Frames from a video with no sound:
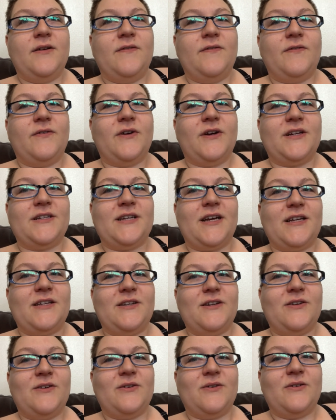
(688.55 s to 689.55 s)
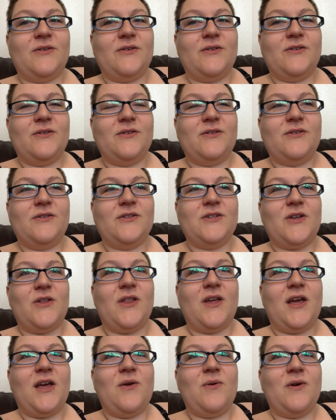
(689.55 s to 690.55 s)
for a tattoo so
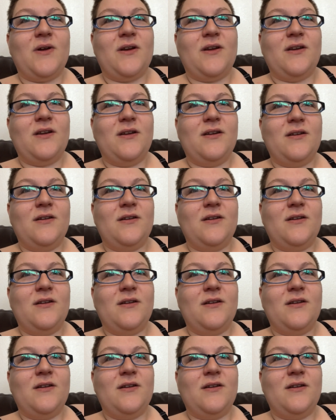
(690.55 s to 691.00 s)
that he would